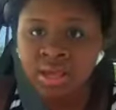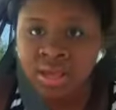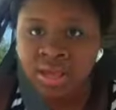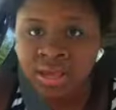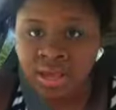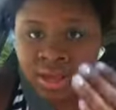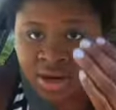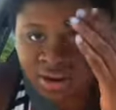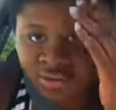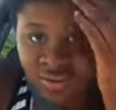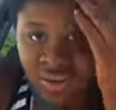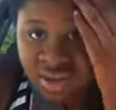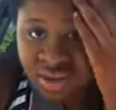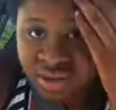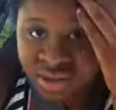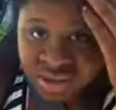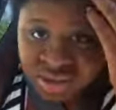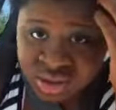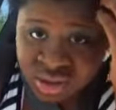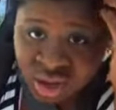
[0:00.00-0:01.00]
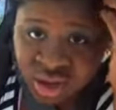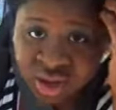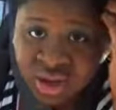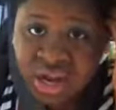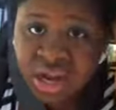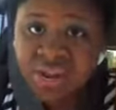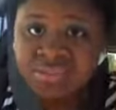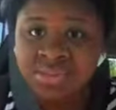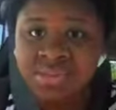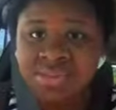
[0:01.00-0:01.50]
And if I look
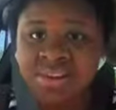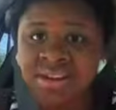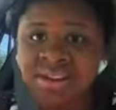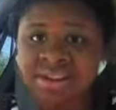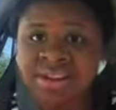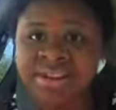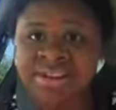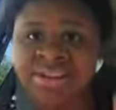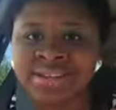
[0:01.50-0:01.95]
dark, I'm sorry.